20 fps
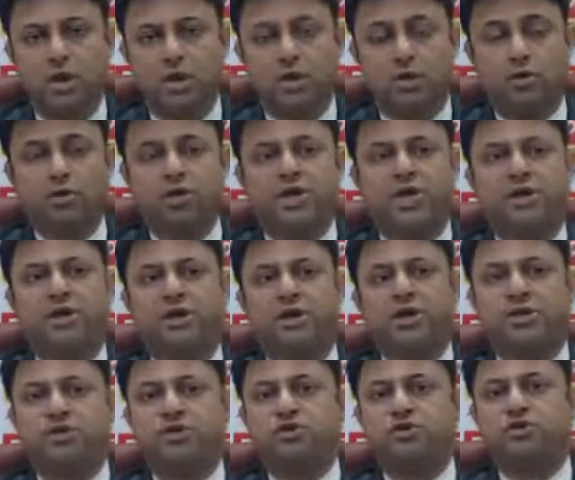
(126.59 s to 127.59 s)
Now, the
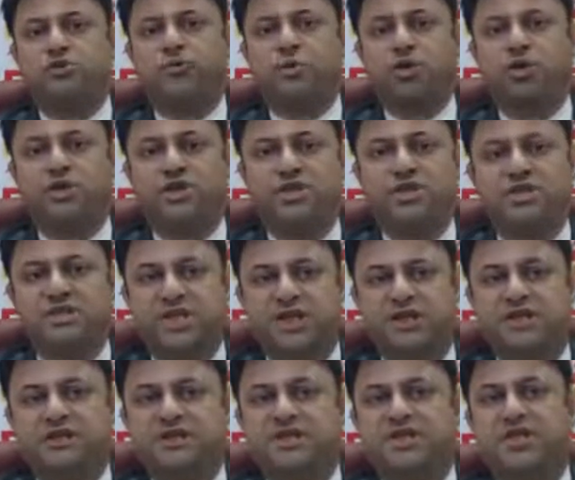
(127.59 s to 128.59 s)
interactions of both these
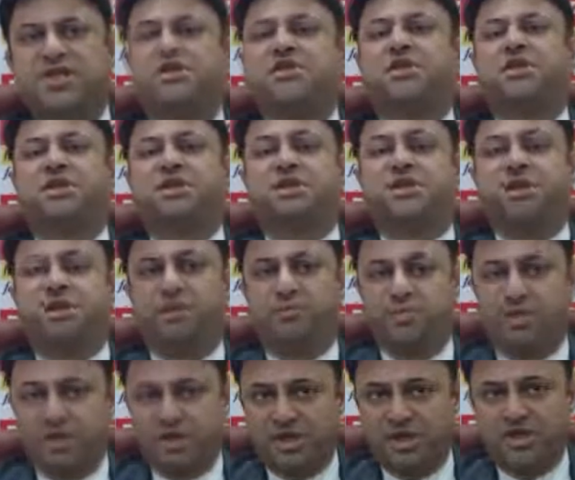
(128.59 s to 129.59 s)
sides, the asset and the
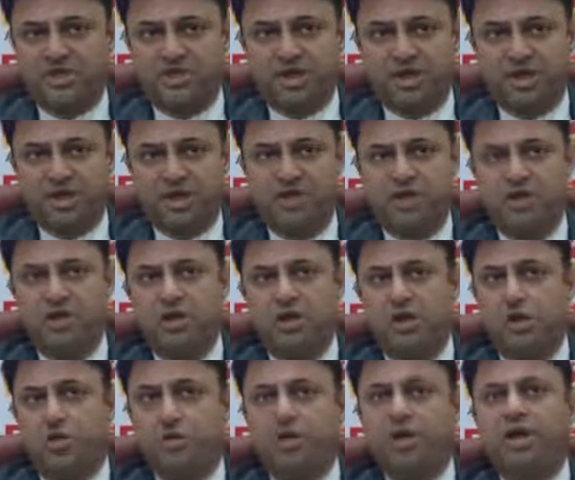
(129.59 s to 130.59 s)
liability side,
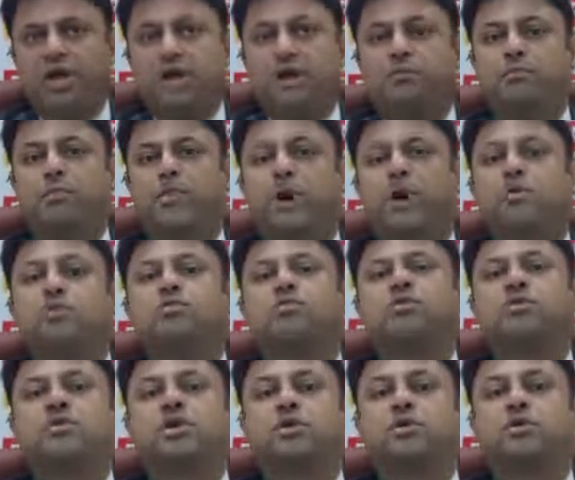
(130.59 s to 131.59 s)
only
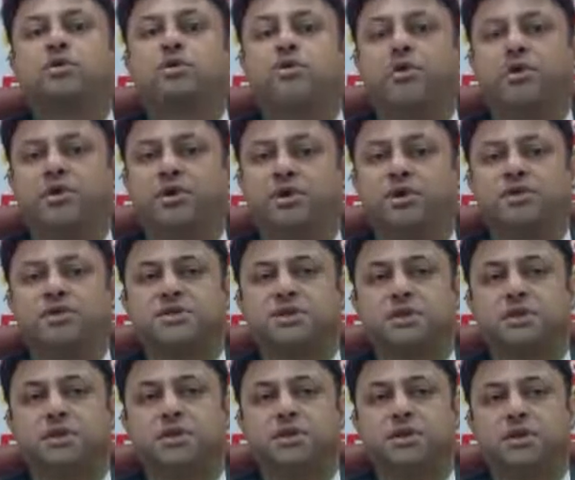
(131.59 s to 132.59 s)
compounds the total risk.
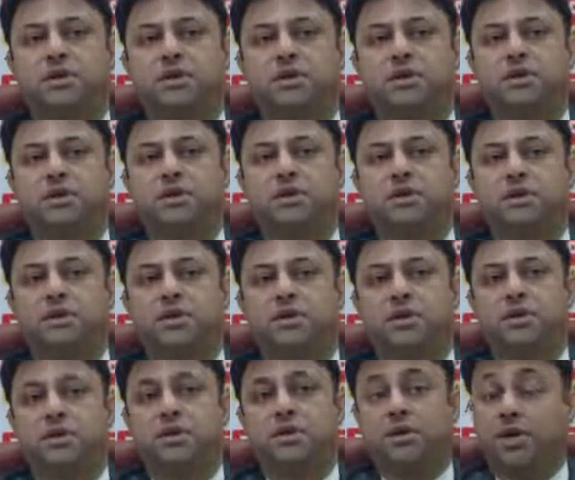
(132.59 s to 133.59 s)

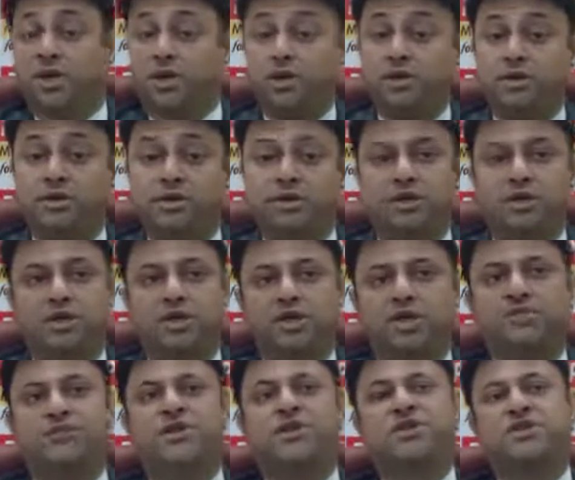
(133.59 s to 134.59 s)
And
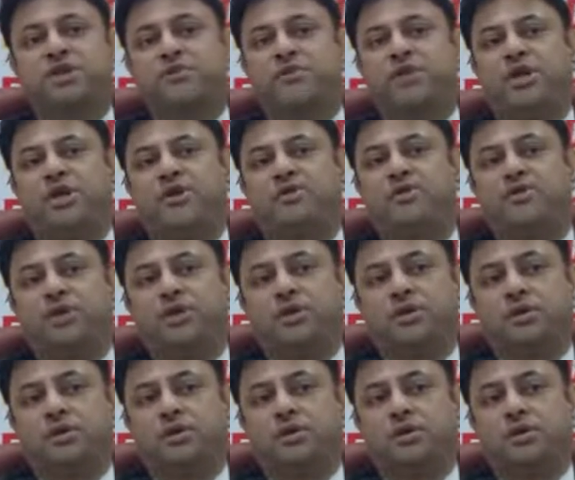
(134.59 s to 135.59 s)
investor
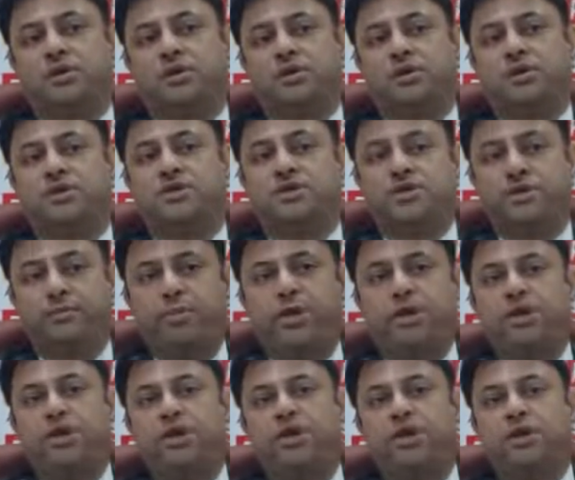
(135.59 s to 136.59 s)
behavior is
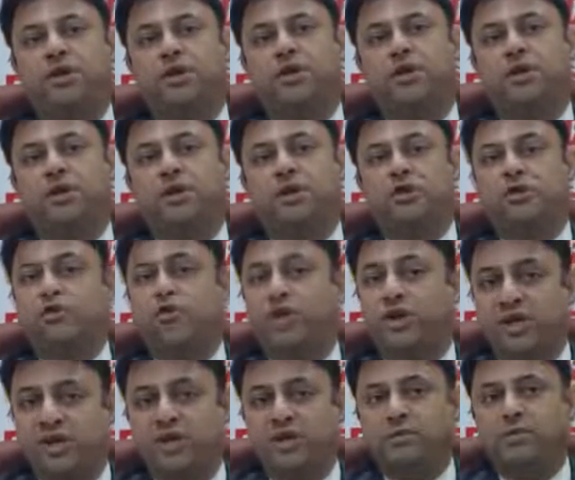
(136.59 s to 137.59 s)
typically to
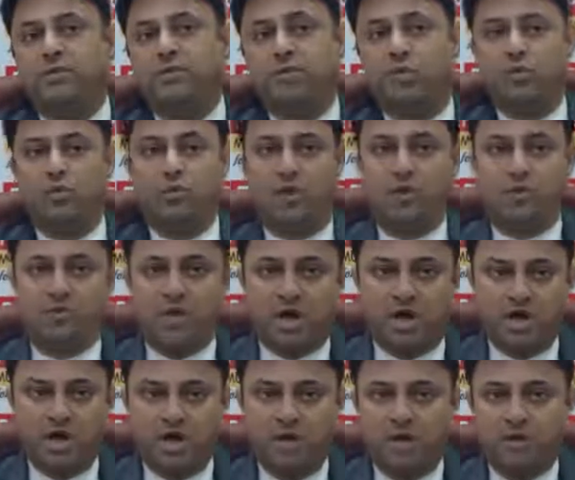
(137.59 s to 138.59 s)
redeem when
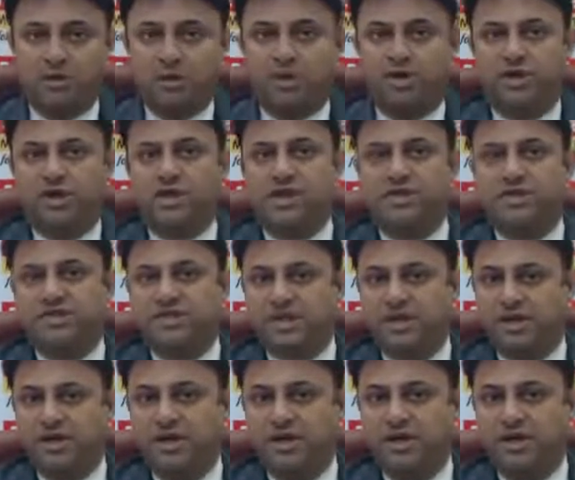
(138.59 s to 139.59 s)
market liquidity is
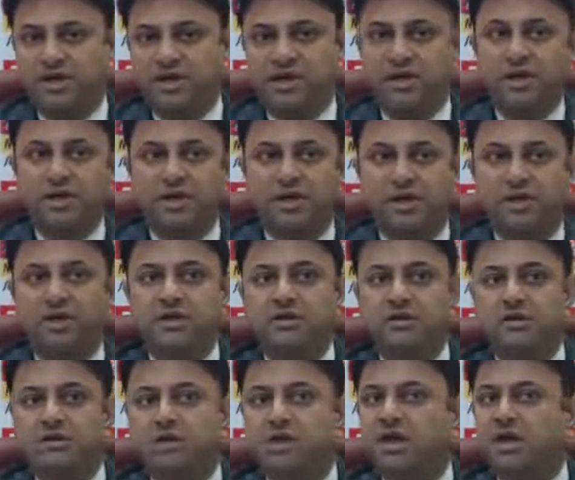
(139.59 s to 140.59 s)
tight and
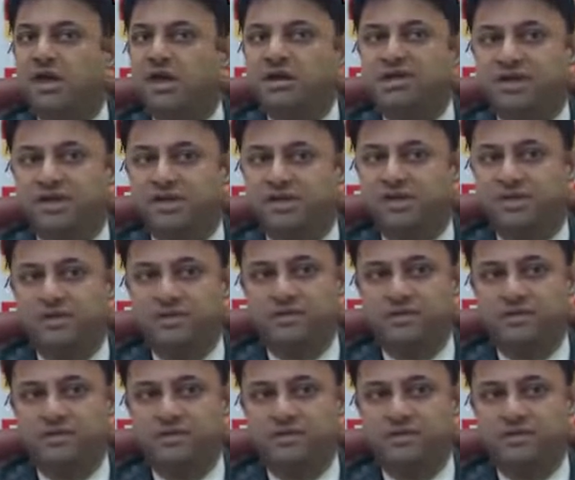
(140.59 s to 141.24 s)
yields are rising.